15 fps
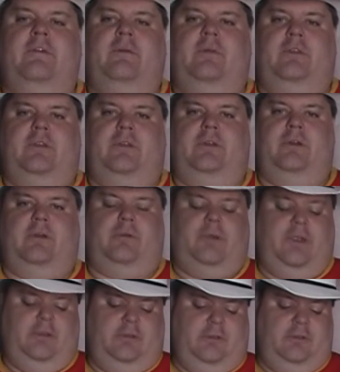with the New York
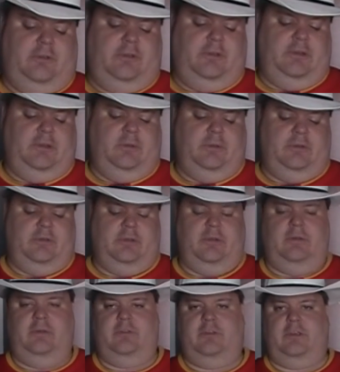Rangers, and I know as an
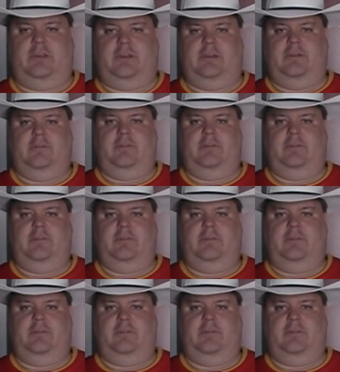executive